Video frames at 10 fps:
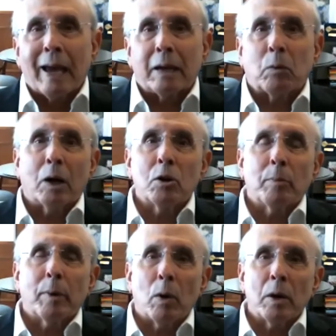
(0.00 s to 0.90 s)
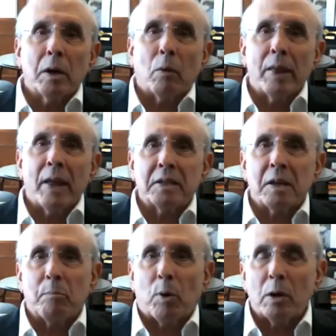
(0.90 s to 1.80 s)
And while you may wonder why
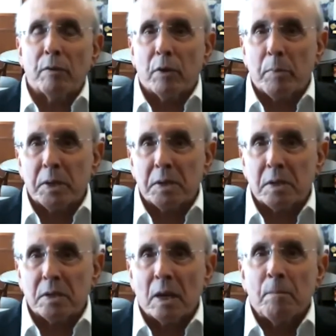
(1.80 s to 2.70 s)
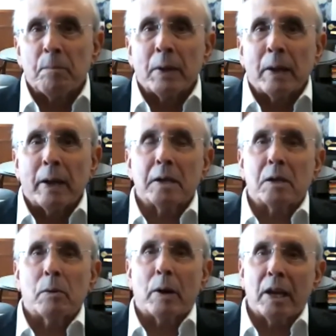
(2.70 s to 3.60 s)
that's important for businesses, it
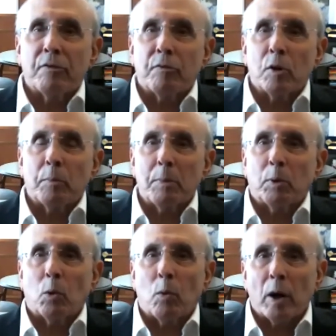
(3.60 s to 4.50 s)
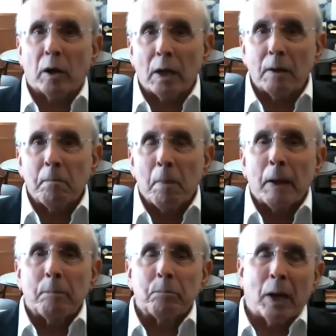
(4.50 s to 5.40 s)
is a relief for people working
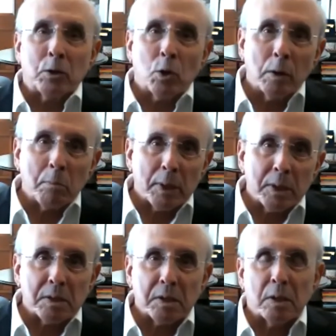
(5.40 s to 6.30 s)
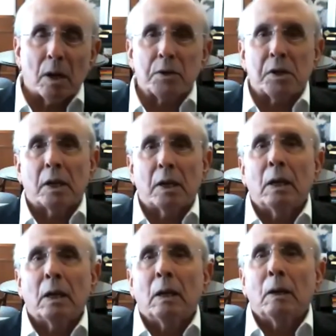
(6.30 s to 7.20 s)
and doing business in our city
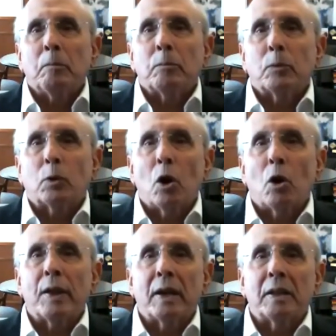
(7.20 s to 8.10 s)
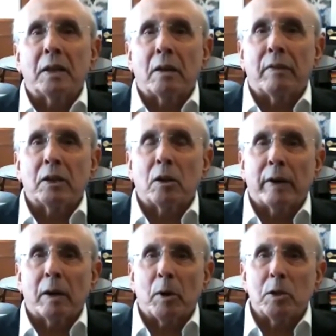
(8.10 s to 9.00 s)
to know that in the event
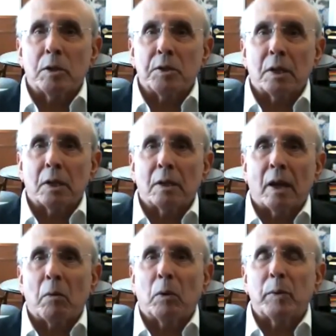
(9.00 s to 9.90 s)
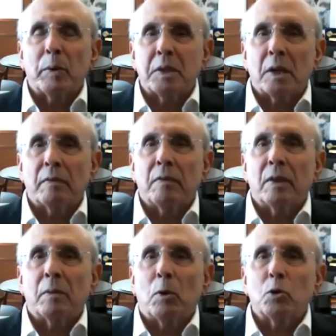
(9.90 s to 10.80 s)
of an emergency, they will receive
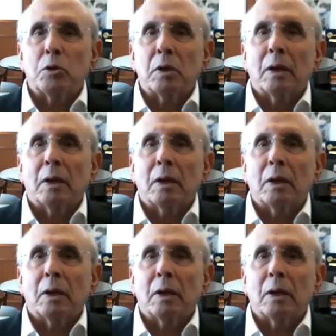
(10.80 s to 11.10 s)
the most